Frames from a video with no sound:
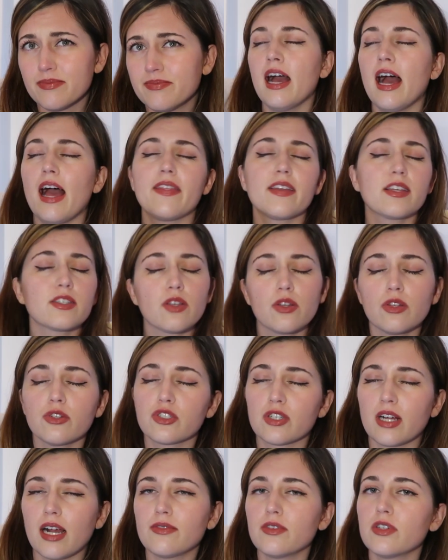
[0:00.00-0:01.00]
I think solo
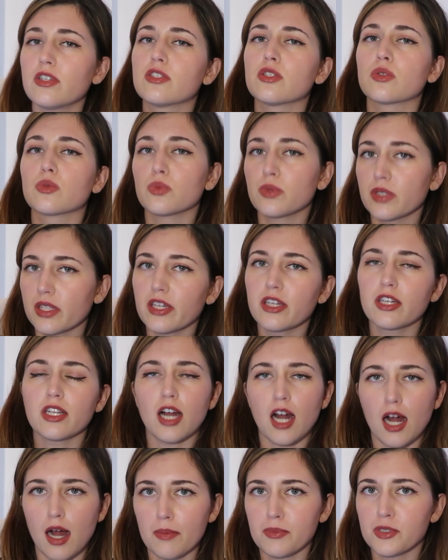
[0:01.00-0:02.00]
travel is a really
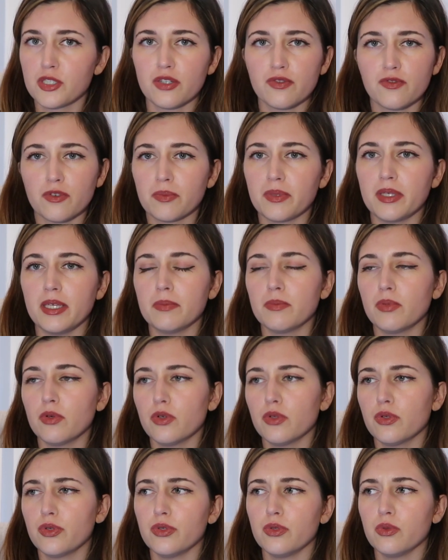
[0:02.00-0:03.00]
good option for
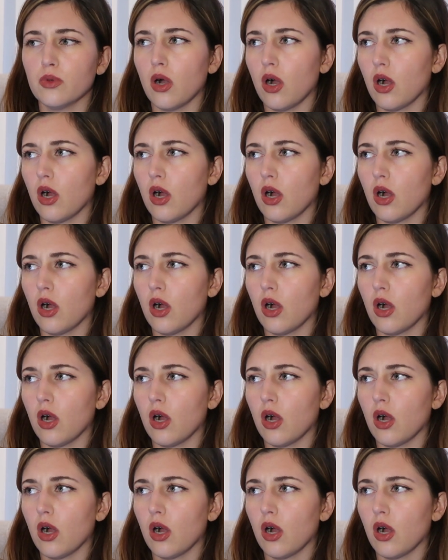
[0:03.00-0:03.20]
people who